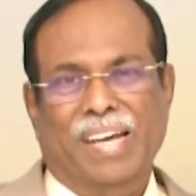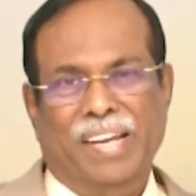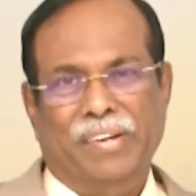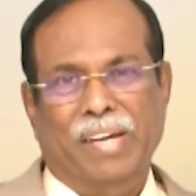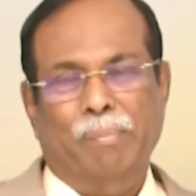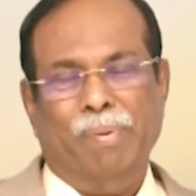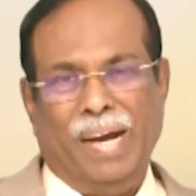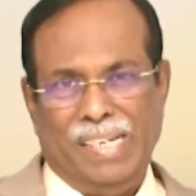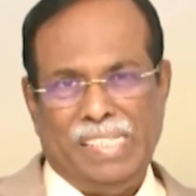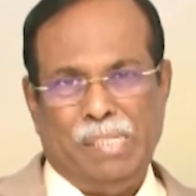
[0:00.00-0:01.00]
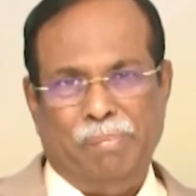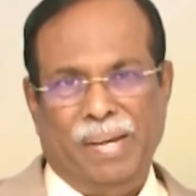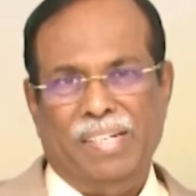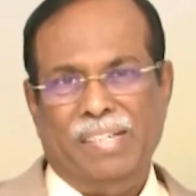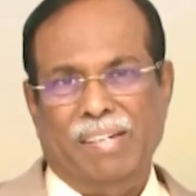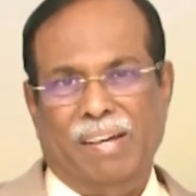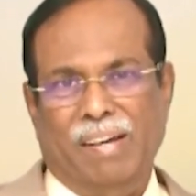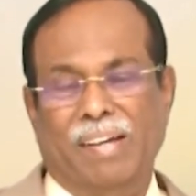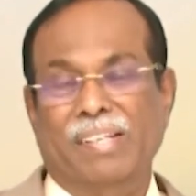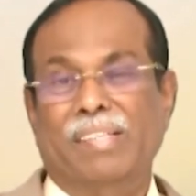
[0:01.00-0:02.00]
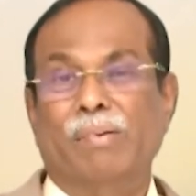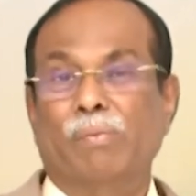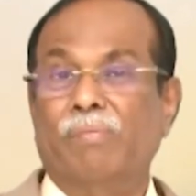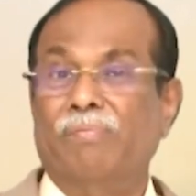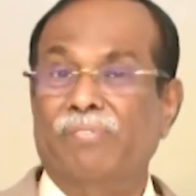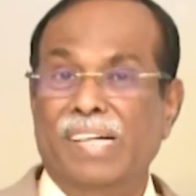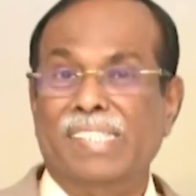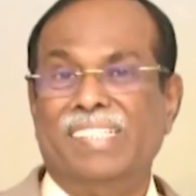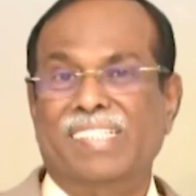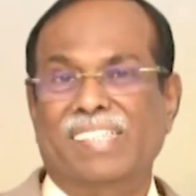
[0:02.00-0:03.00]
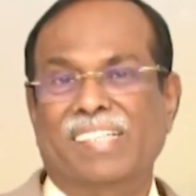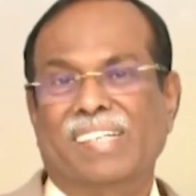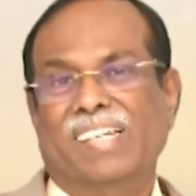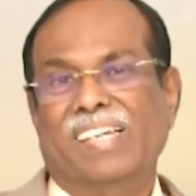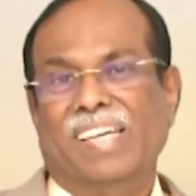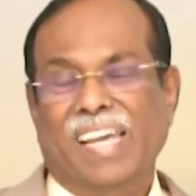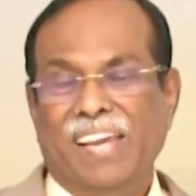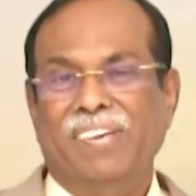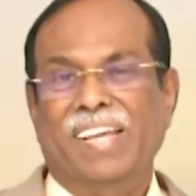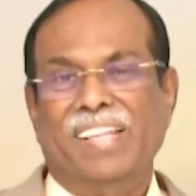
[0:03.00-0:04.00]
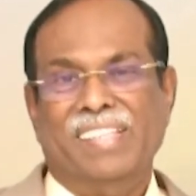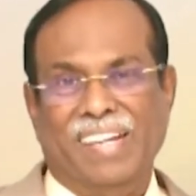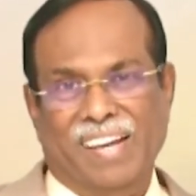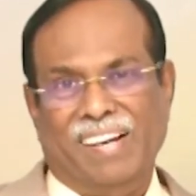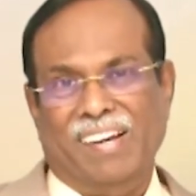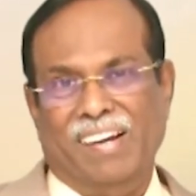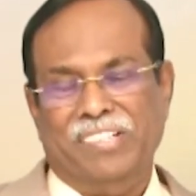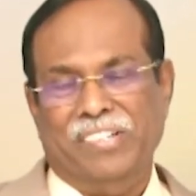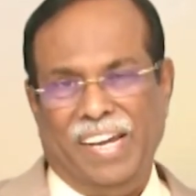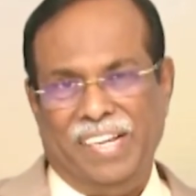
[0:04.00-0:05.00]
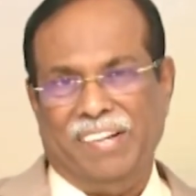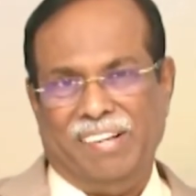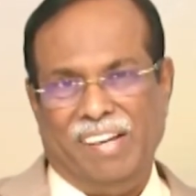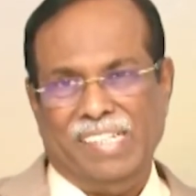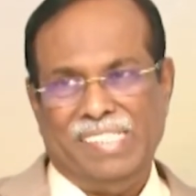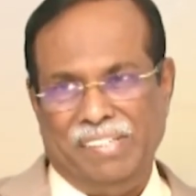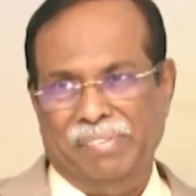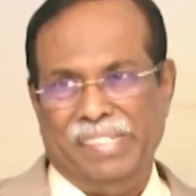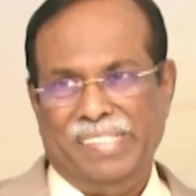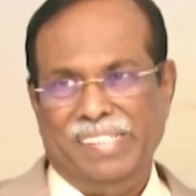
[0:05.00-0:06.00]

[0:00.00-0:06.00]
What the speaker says: and you can participate on first evening 3:00 to 8:00 service